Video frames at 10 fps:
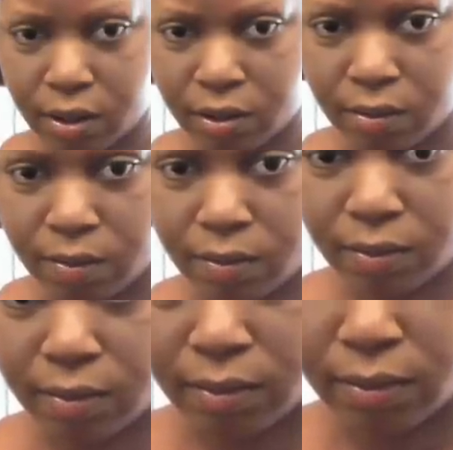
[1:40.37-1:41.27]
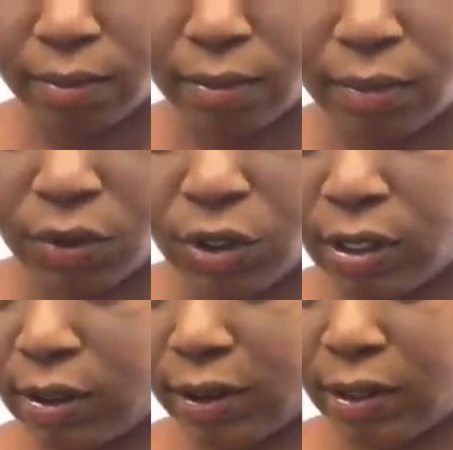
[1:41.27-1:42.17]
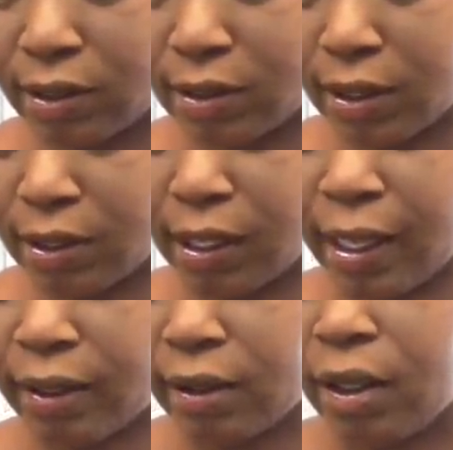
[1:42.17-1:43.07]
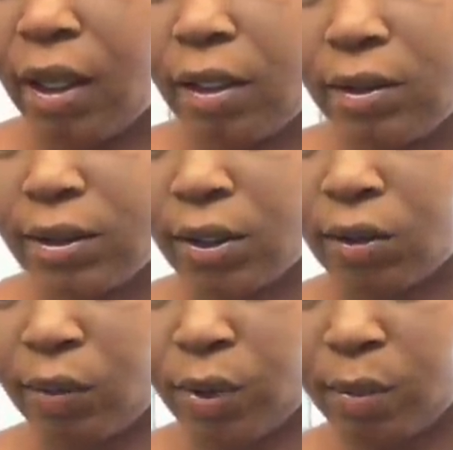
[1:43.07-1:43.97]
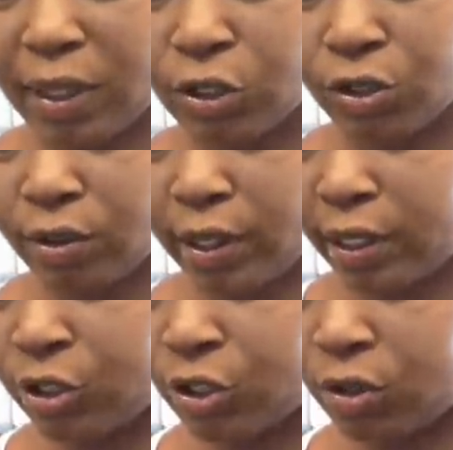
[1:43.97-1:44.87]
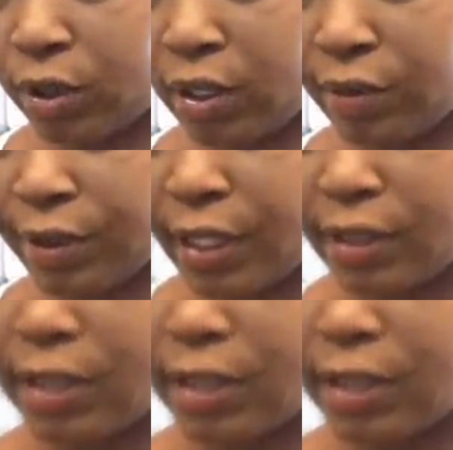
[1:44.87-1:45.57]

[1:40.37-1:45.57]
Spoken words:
you didn't get to see a lot, so I want to make sure that I show everything